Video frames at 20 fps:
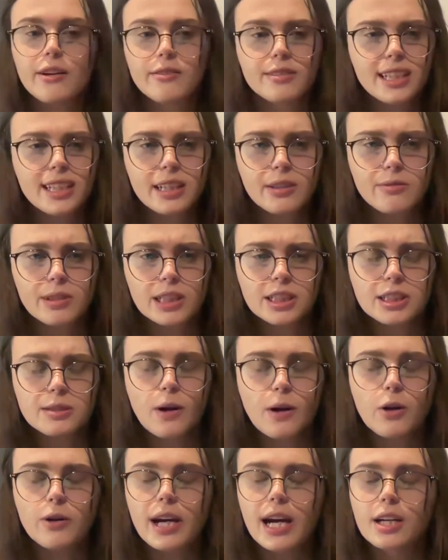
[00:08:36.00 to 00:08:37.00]
think he really
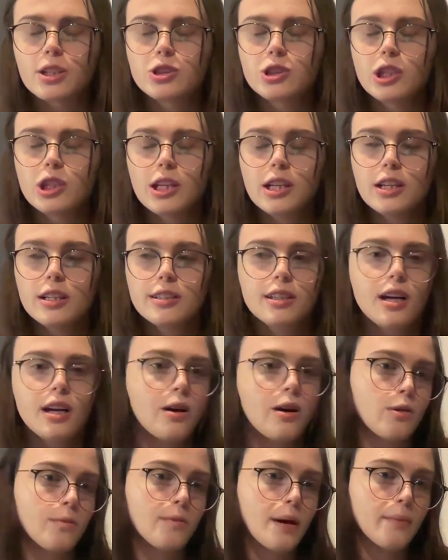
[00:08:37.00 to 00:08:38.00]
spoke. Actually, can't
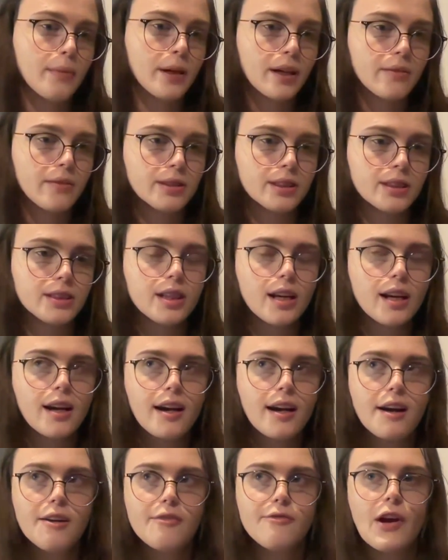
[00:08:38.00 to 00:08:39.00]
remember. It was
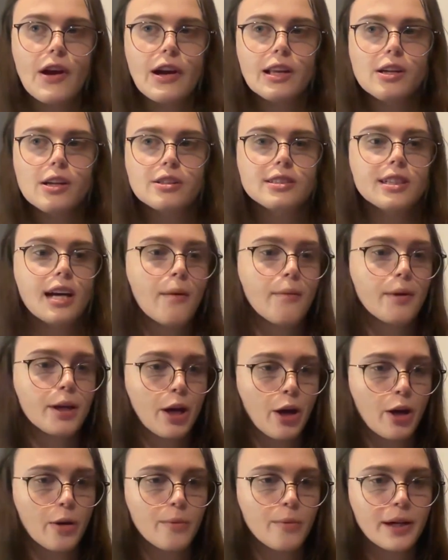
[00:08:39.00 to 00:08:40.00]
a very long time
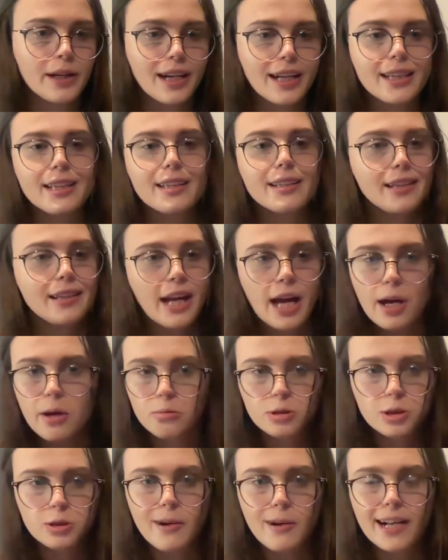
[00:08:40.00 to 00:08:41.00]
ago, but I think yeah, he
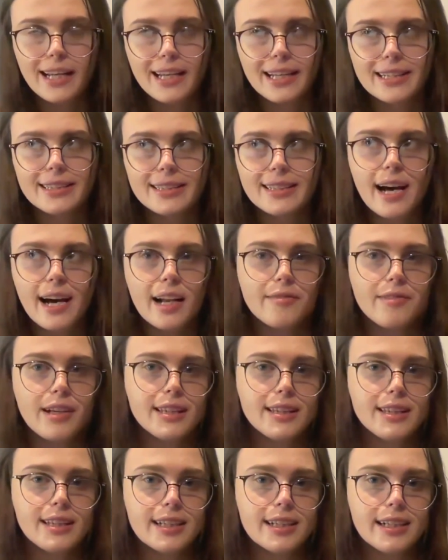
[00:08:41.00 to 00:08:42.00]
was already in kind of
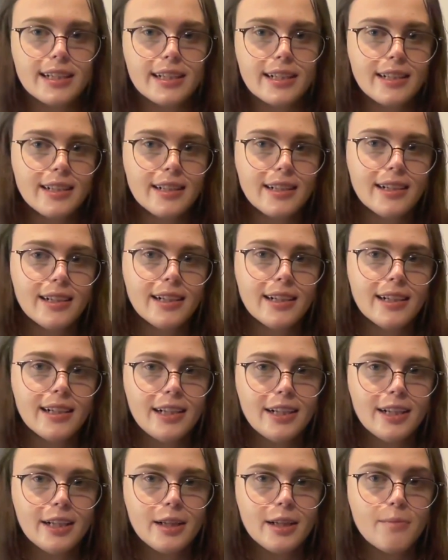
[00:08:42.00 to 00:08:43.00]
like the
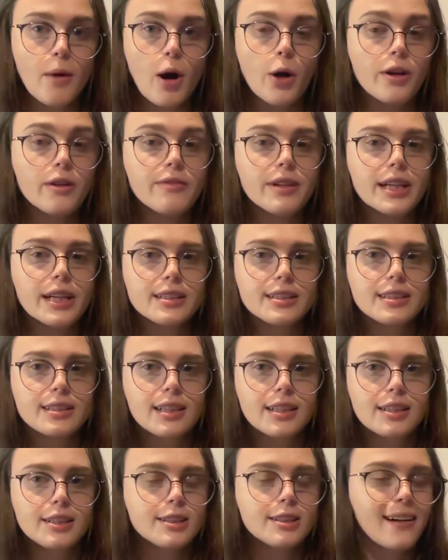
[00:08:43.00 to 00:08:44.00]
mode of it. So I